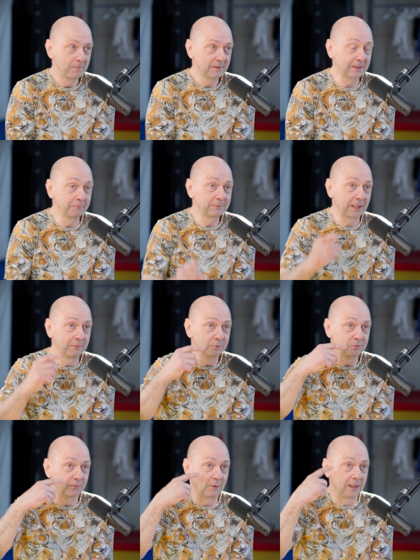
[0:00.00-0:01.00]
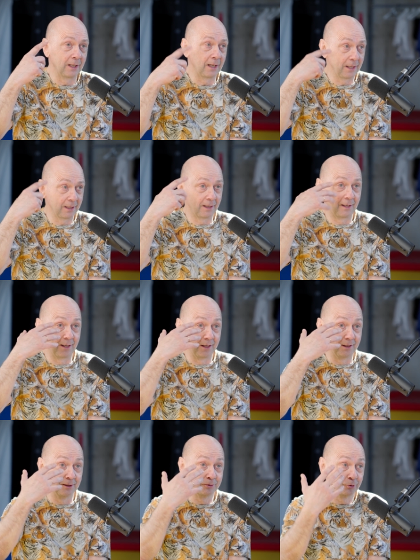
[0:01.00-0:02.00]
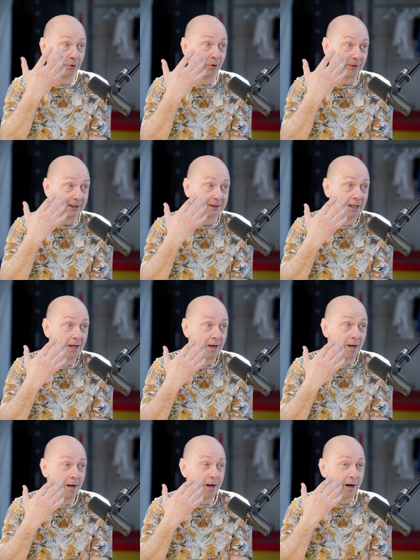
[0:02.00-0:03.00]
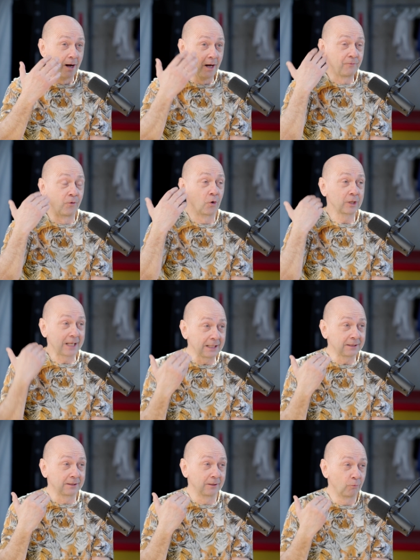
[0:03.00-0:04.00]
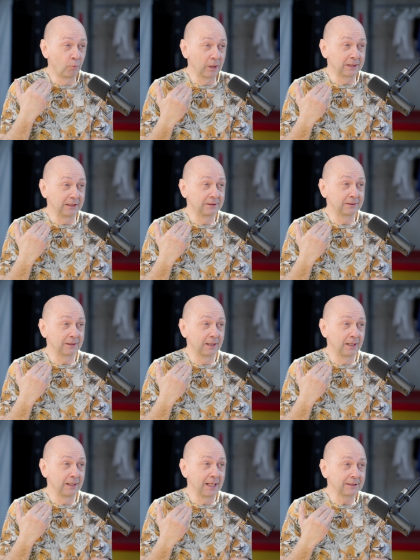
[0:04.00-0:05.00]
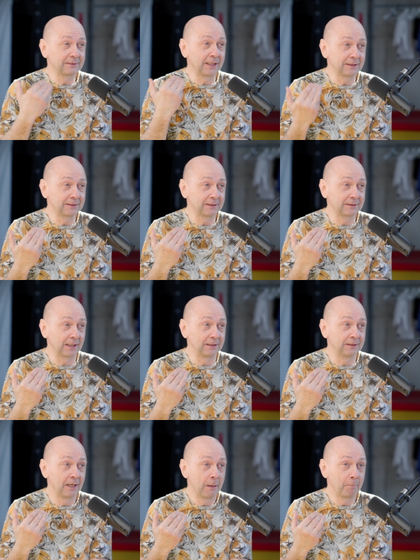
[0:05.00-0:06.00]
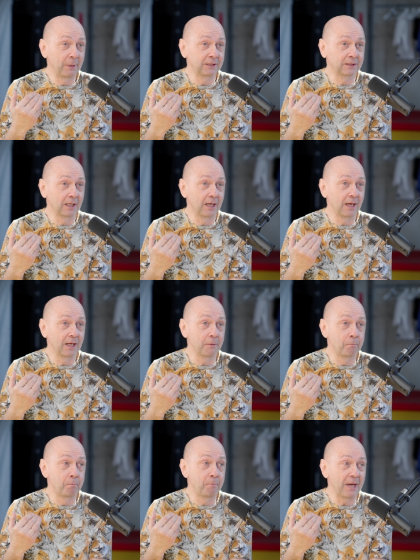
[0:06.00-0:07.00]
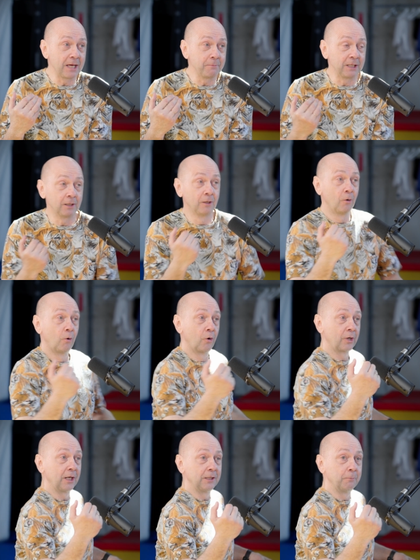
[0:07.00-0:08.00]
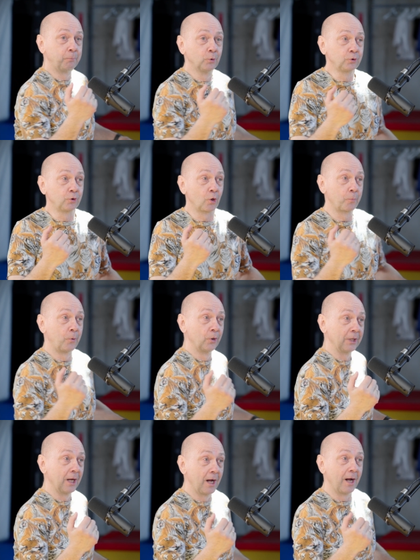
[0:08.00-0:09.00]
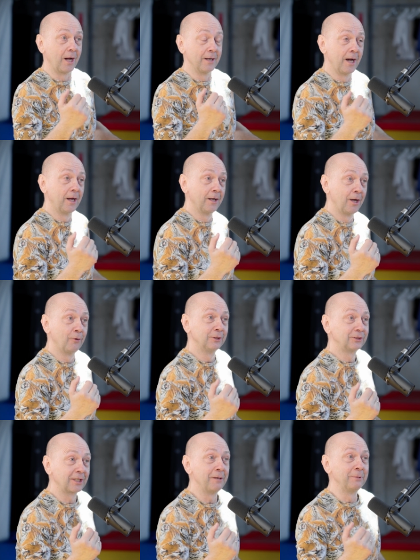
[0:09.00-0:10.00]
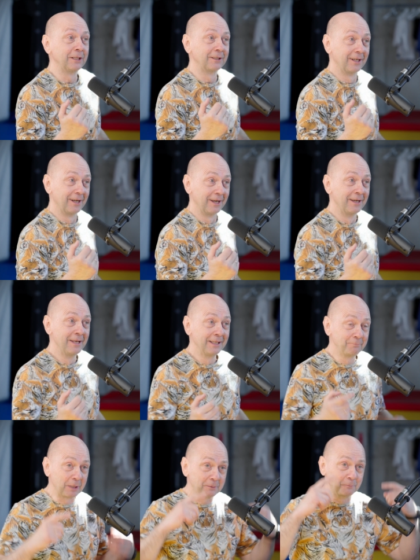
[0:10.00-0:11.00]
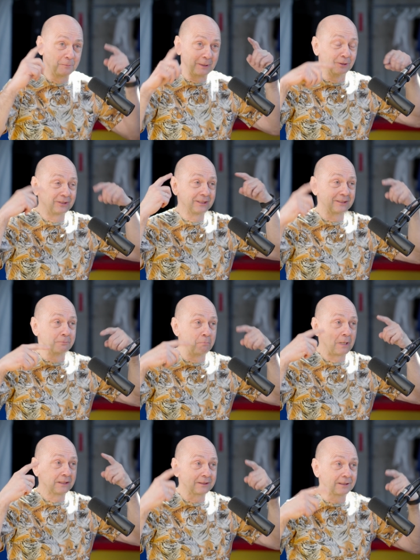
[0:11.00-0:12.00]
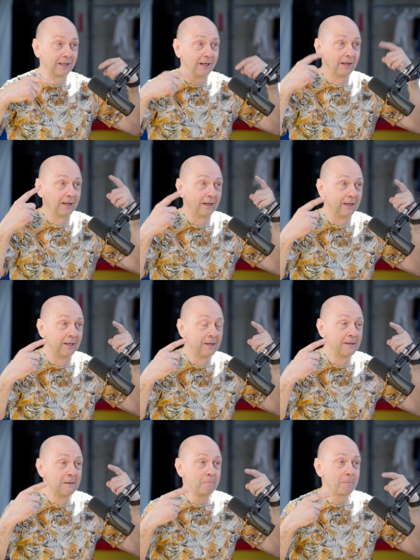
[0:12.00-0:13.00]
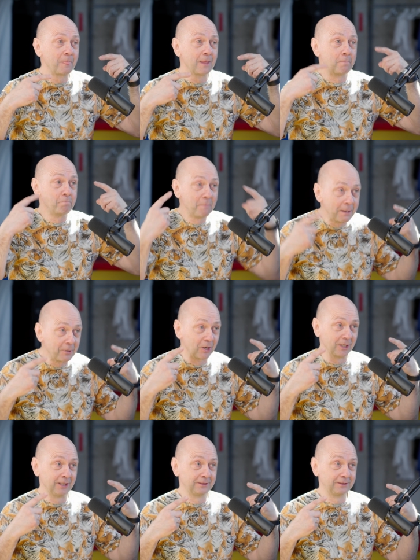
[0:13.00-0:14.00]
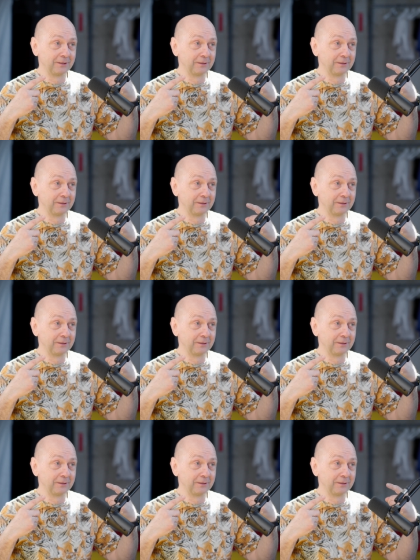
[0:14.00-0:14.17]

Sometimes when I, I thought that I forget what is uh, next exercise, but uh, baby already put your body, ah, now, now it's coming uh, be because it's muscle uh, memories.